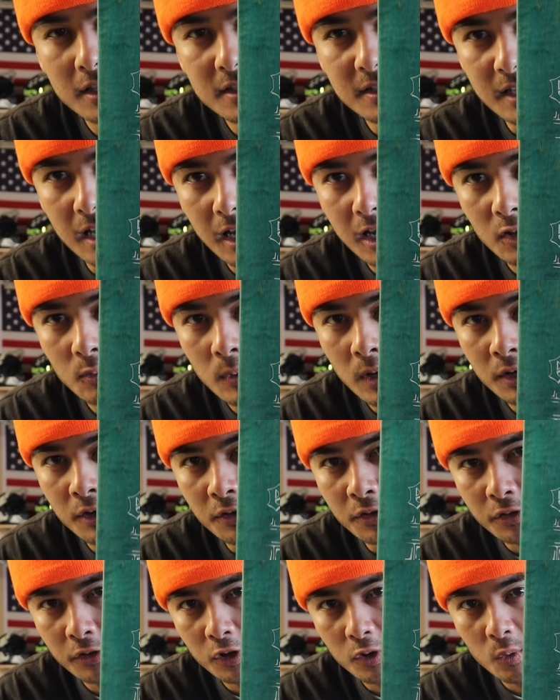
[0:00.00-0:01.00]
the second one
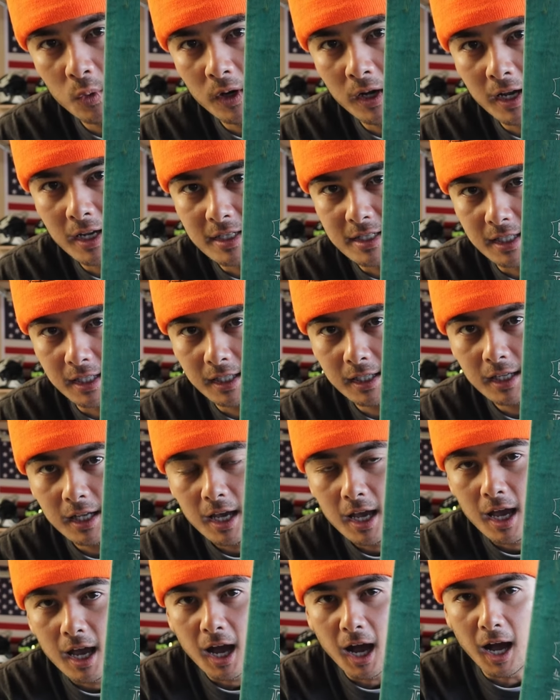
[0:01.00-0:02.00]
or third one I did.
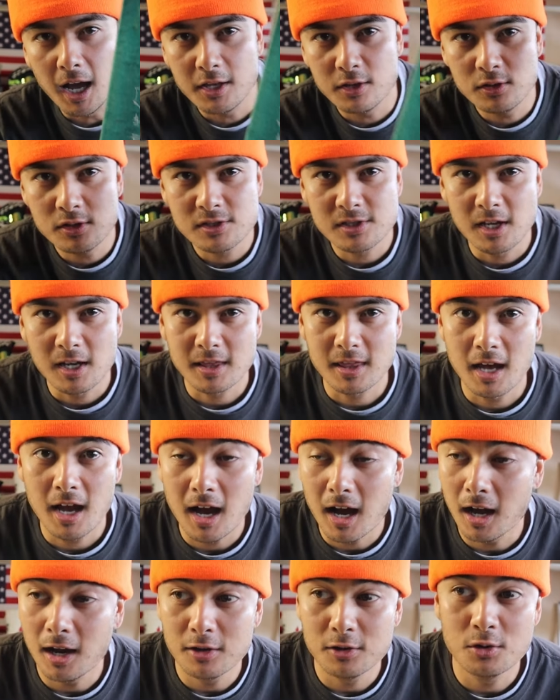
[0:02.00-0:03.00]
I use like the
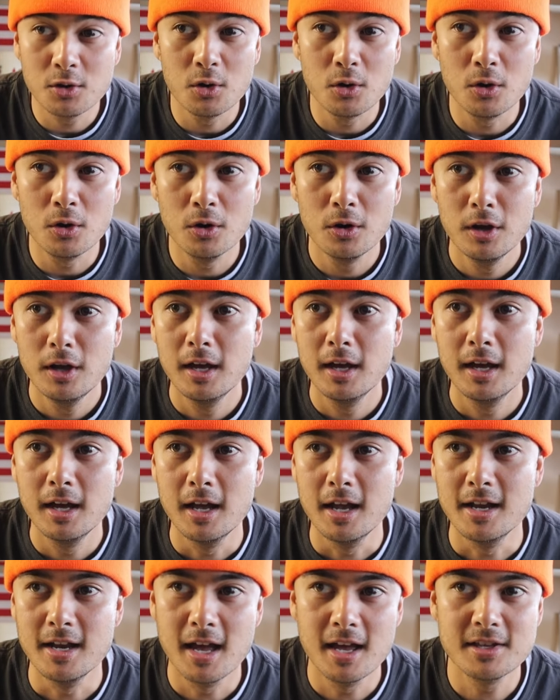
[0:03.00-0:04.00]
hardcore
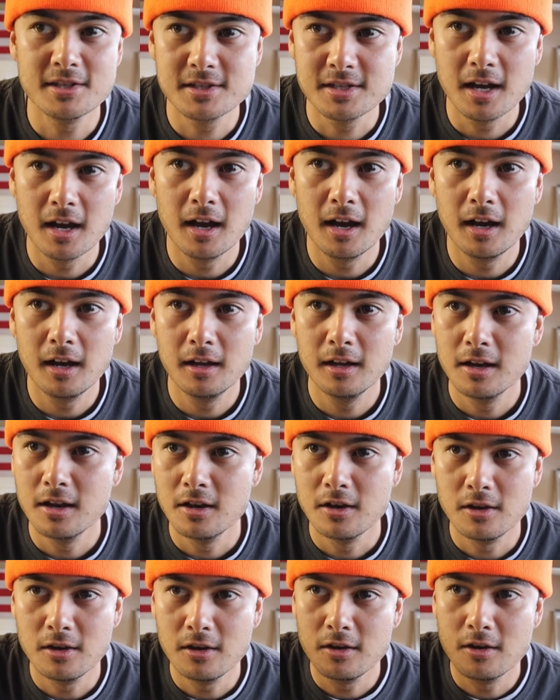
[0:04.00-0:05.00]
NASDAR
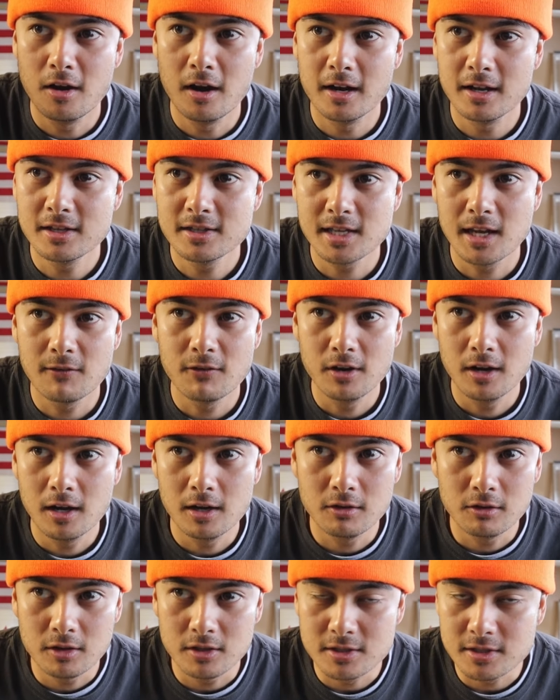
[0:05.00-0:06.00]

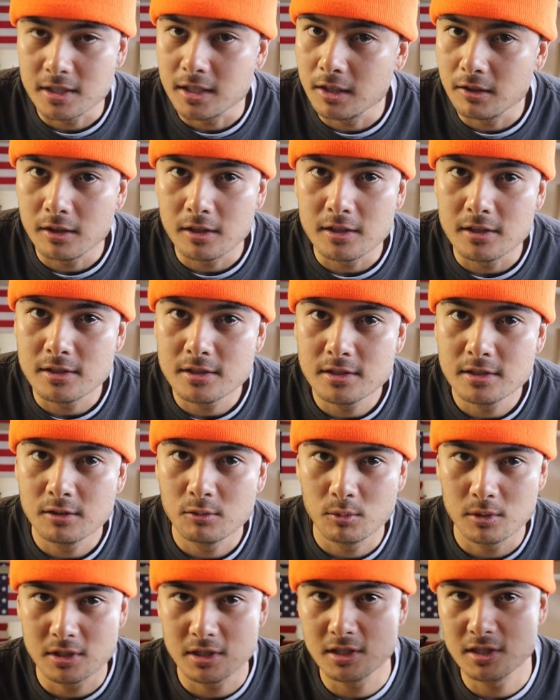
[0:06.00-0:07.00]
9700 series,
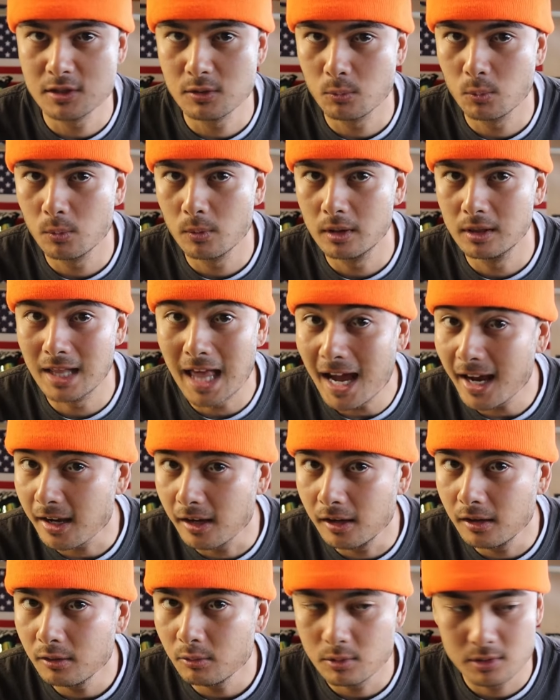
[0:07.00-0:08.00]
which is
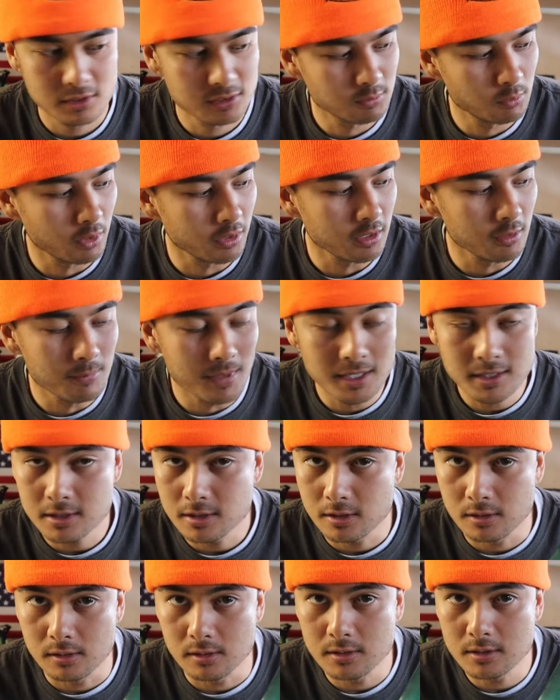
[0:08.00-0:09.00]
lacquer, which is what you're meant
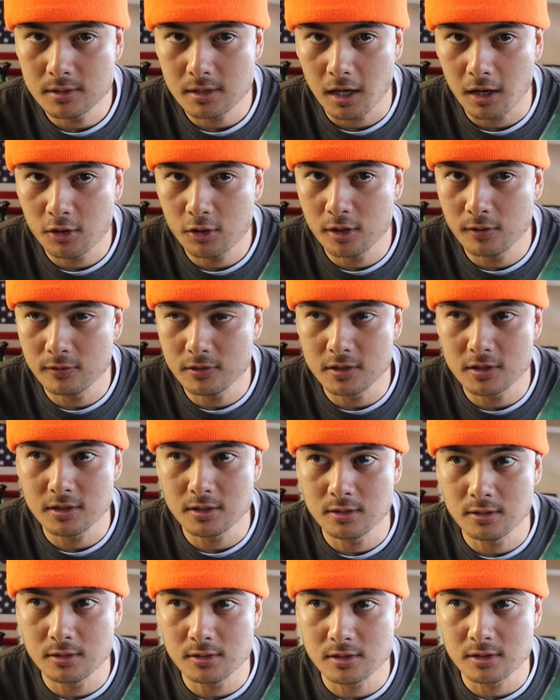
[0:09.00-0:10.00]
to use. I could have just
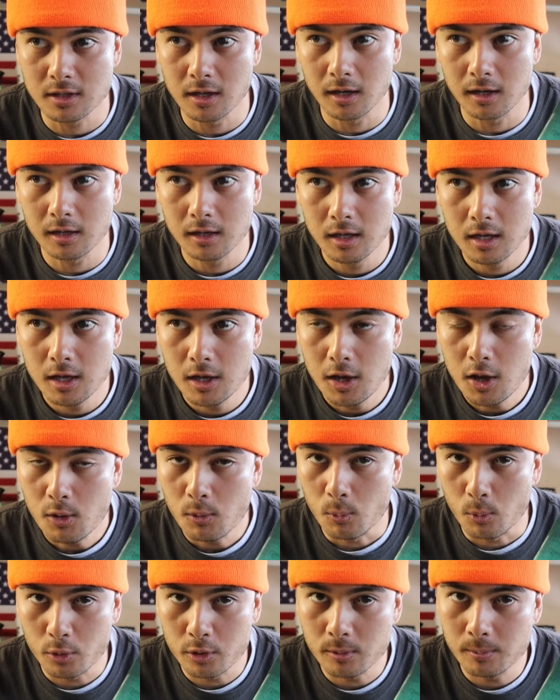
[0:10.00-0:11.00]
used like
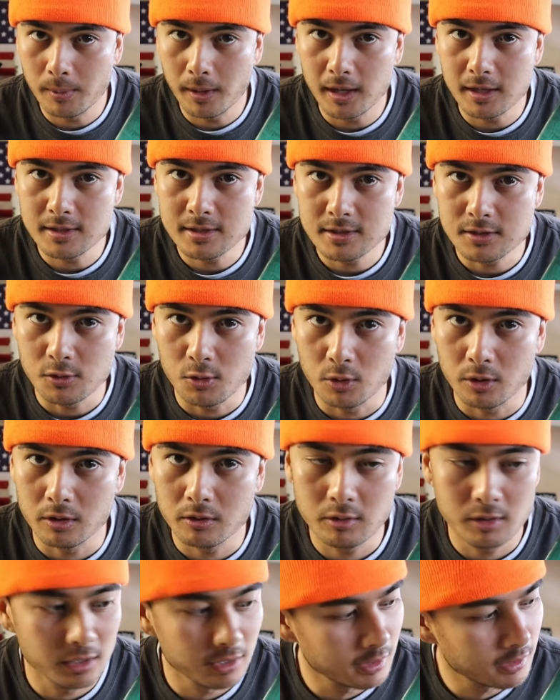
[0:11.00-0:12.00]
water-based or
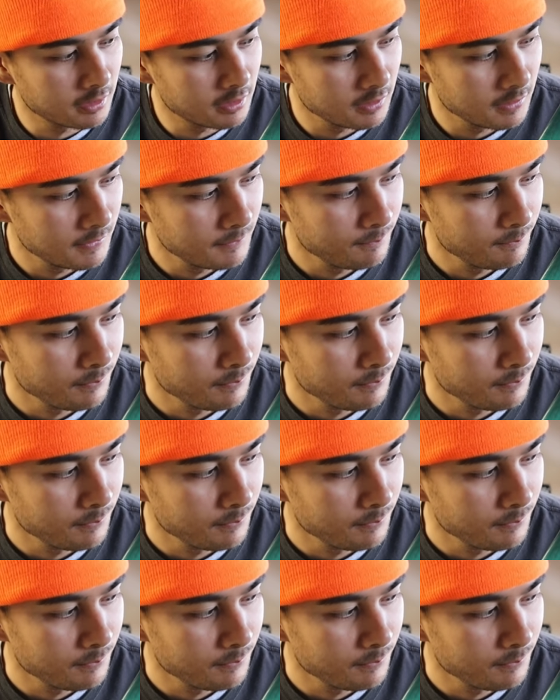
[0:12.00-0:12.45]
acrylic,